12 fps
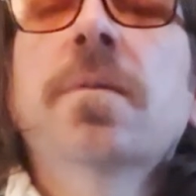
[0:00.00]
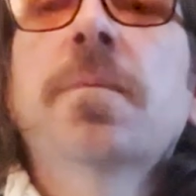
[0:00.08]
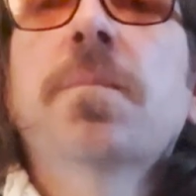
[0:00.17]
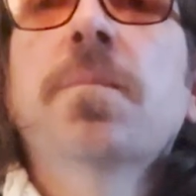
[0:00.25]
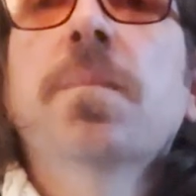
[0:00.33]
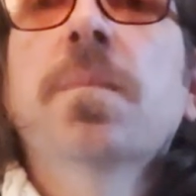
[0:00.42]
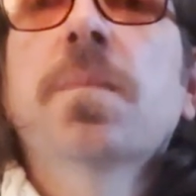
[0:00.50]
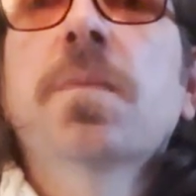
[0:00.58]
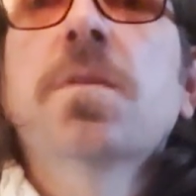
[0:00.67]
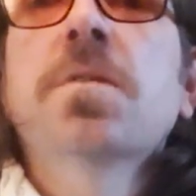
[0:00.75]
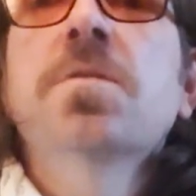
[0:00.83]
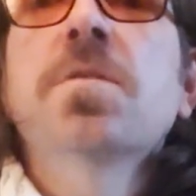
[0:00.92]
G,
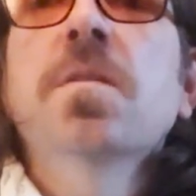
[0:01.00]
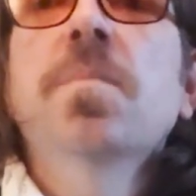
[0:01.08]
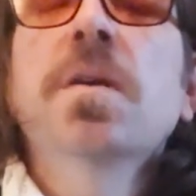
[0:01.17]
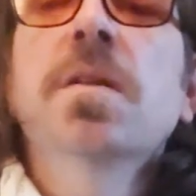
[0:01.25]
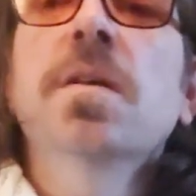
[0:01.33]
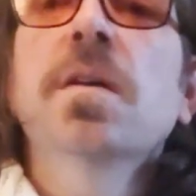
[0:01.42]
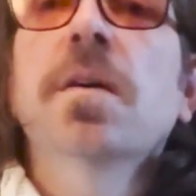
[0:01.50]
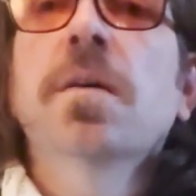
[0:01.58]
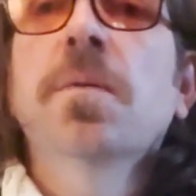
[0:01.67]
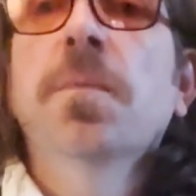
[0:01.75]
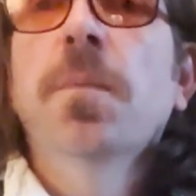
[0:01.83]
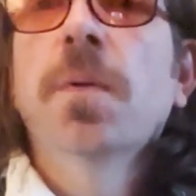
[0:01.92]
B, D.
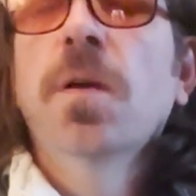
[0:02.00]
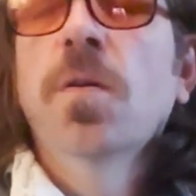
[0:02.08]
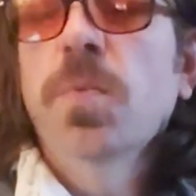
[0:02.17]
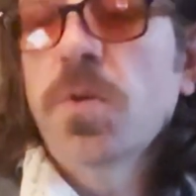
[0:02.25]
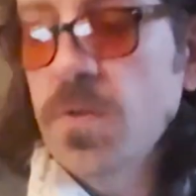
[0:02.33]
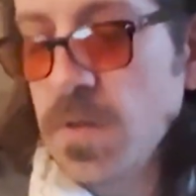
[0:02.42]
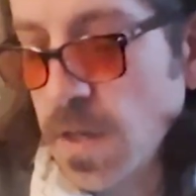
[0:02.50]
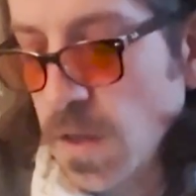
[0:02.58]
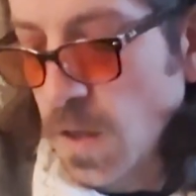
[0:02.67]
Be using that a